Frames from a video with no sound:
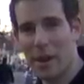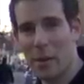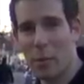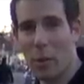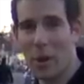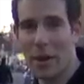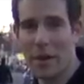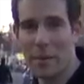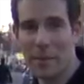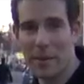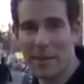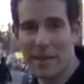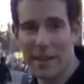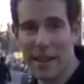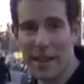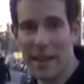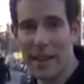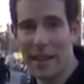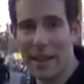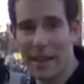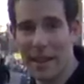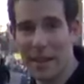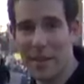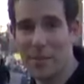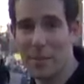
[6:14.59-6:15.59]
and one in
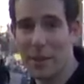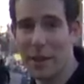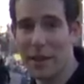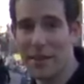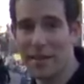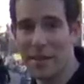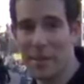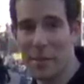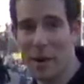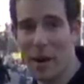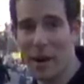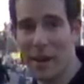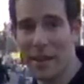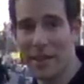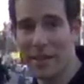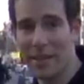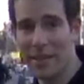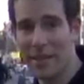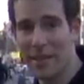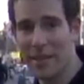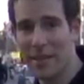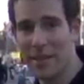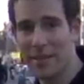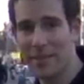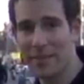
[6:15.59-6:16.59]
particular springs to
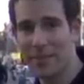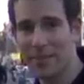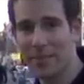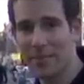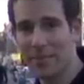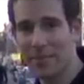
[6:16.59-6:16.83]
mind.